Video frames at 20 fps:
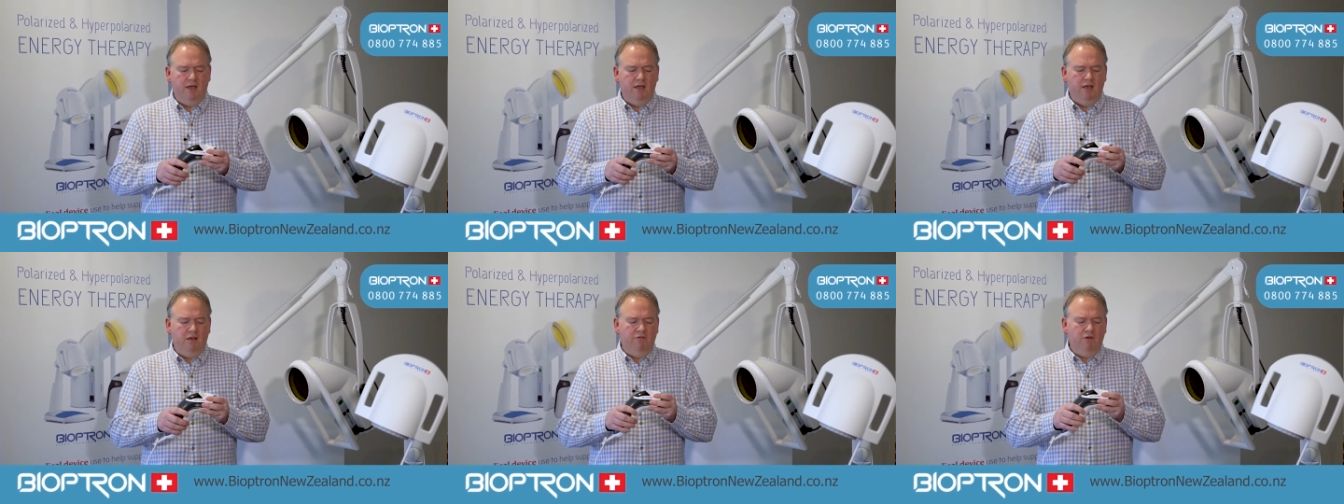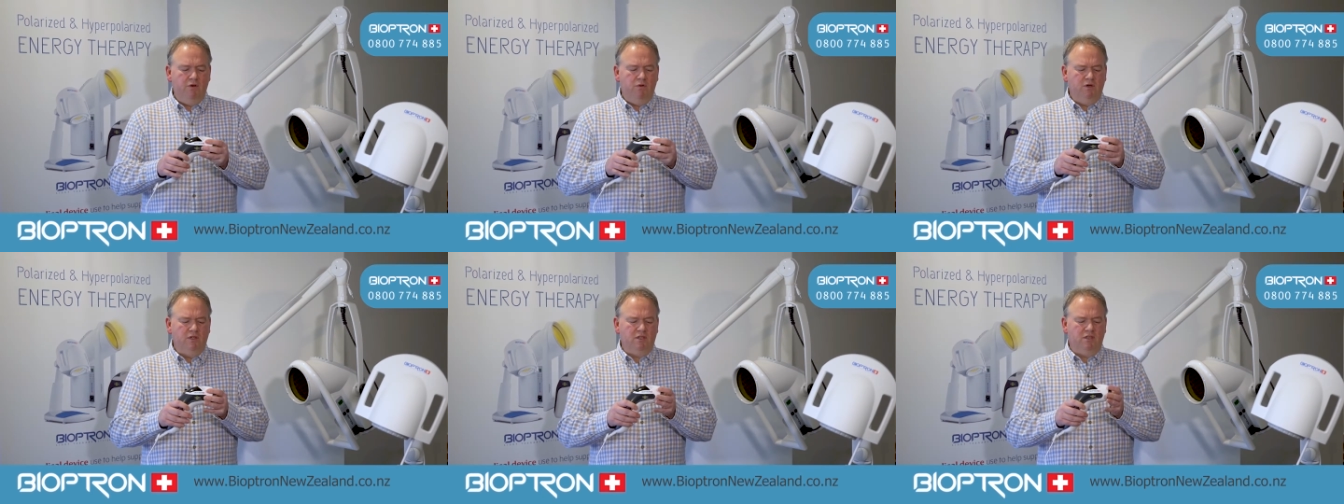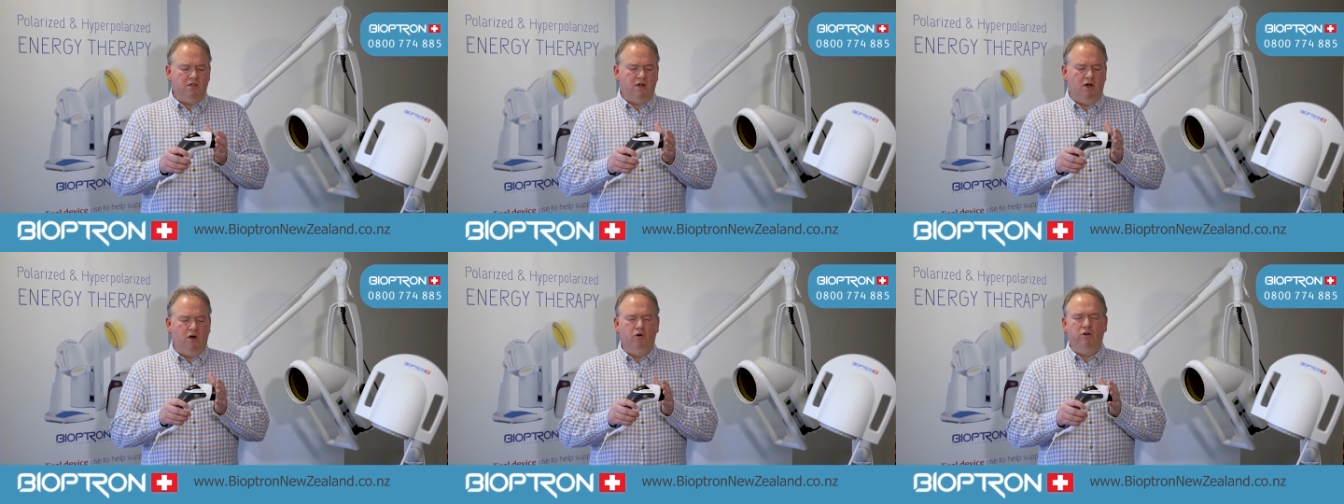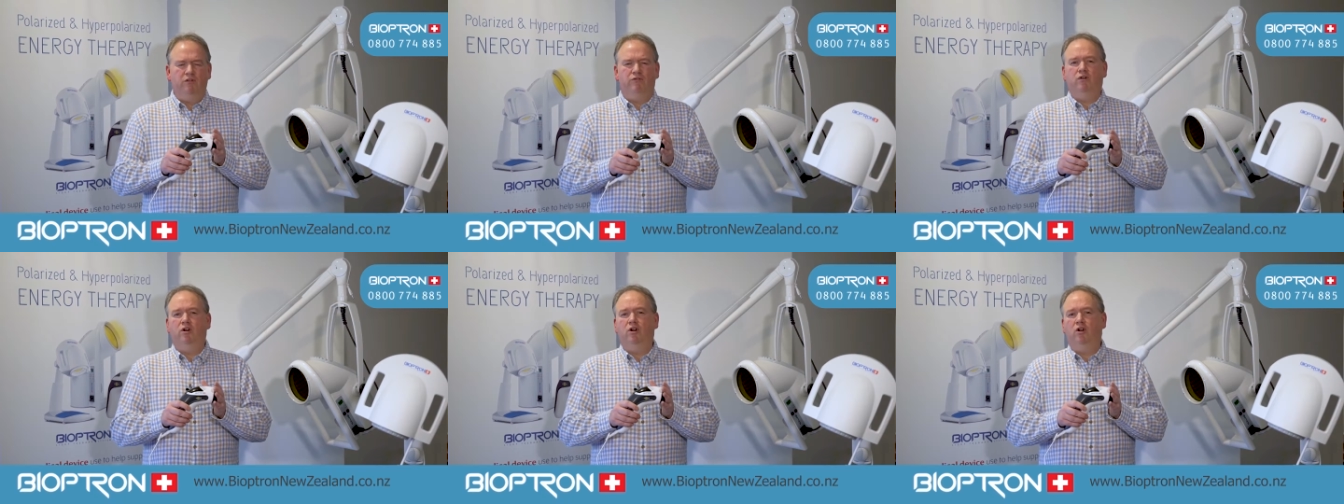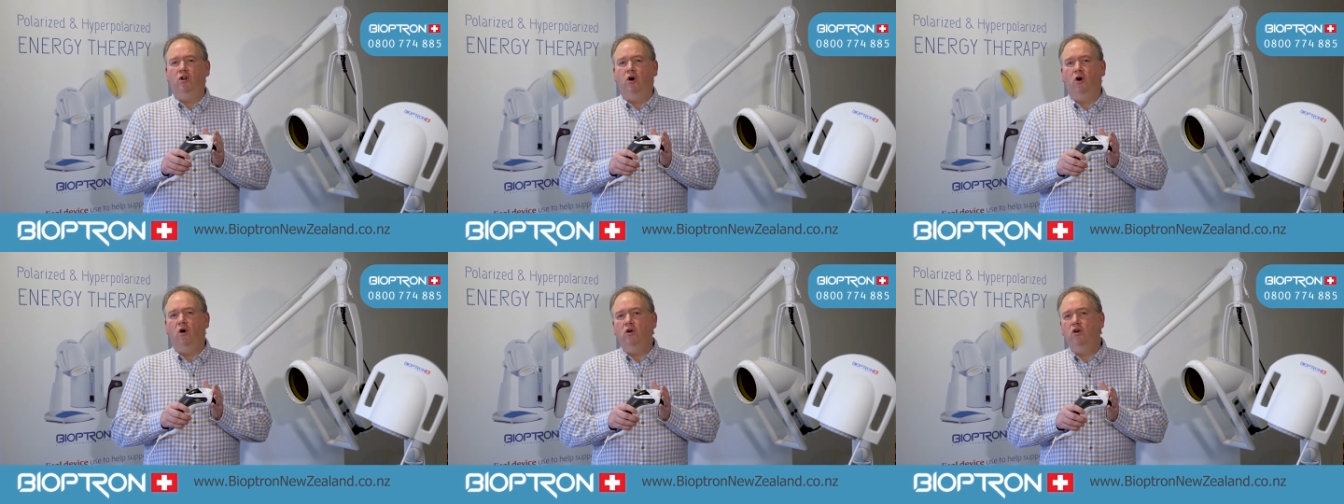If you wanted to hold it for a
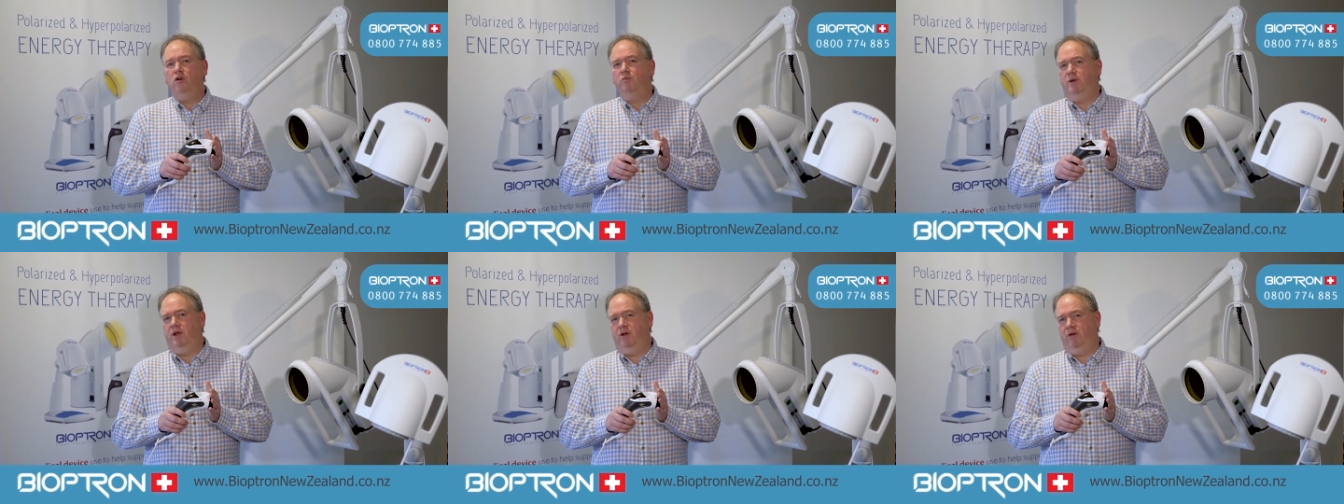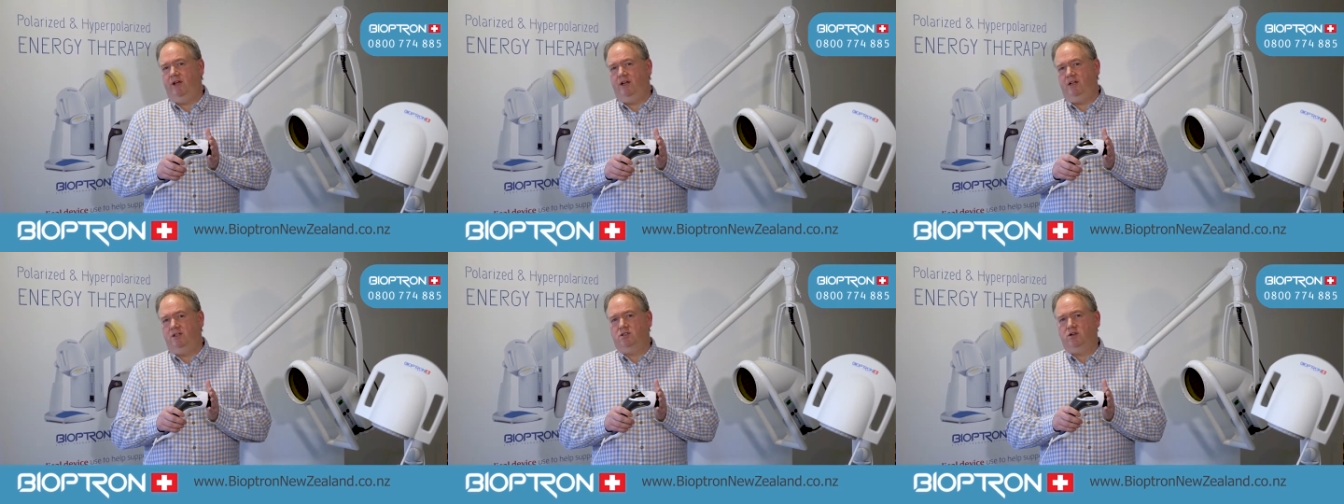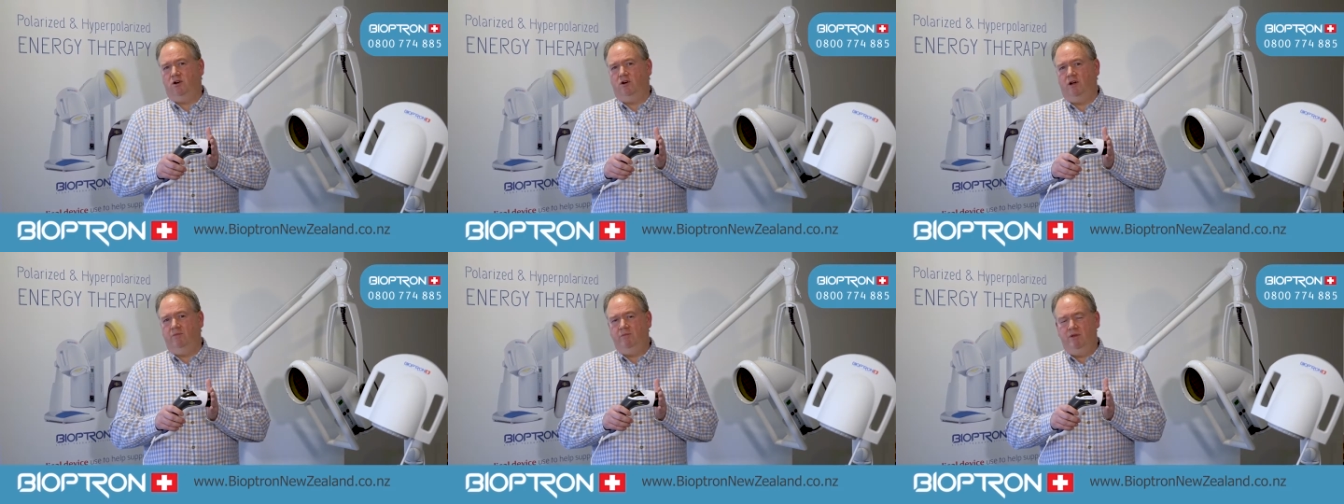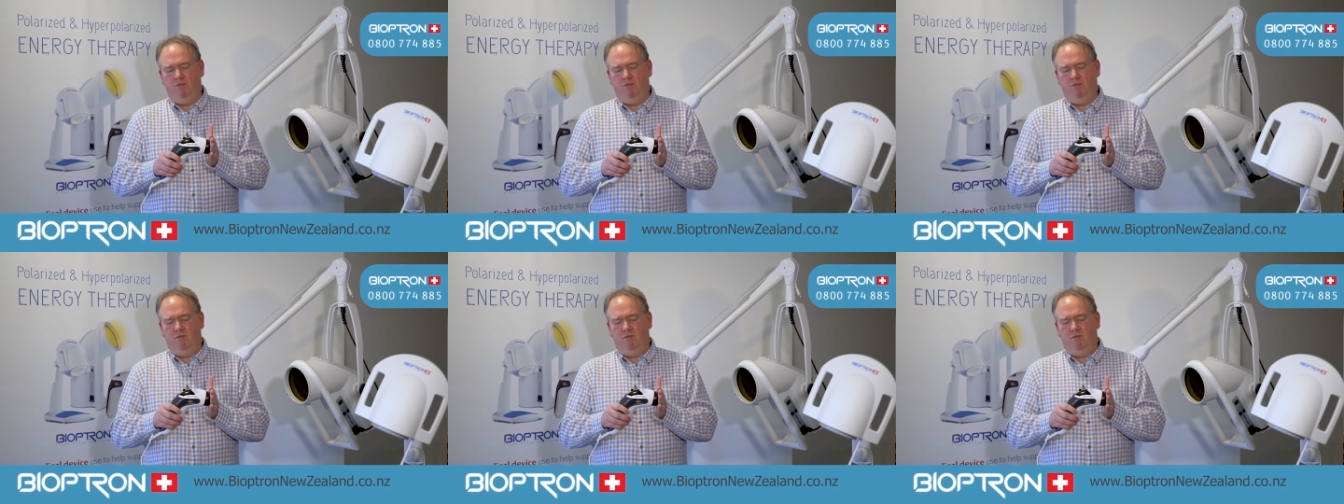longer period of time,